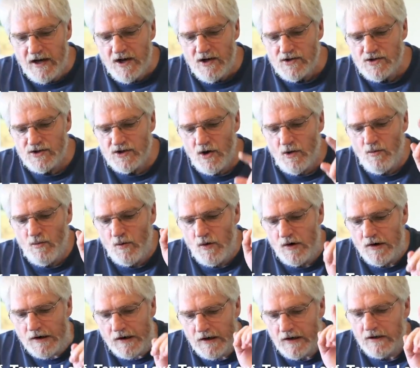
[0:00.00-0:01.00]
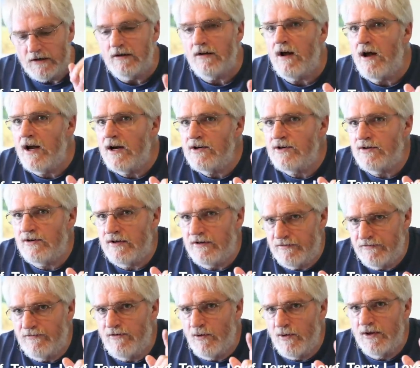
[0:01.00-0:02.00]
so we're going to launder it
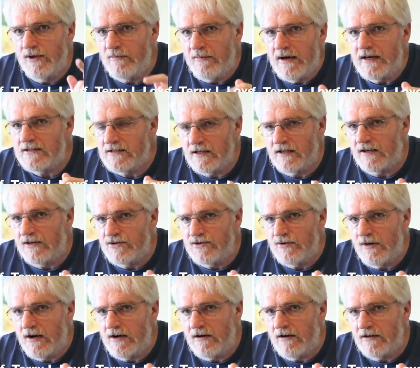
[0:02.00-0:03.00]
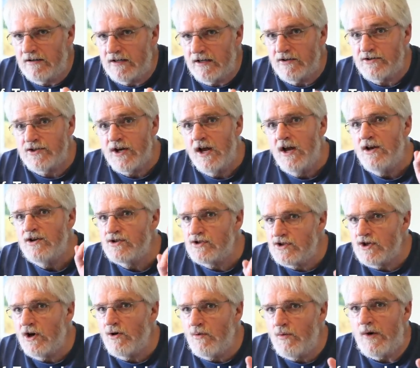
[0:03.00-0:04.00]
for the Mexican drug cartels
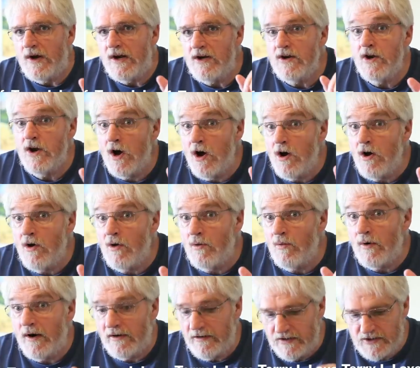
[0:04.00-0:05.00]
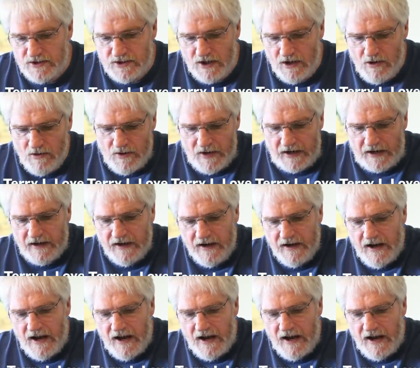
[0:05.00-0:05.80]
so we know where it's going.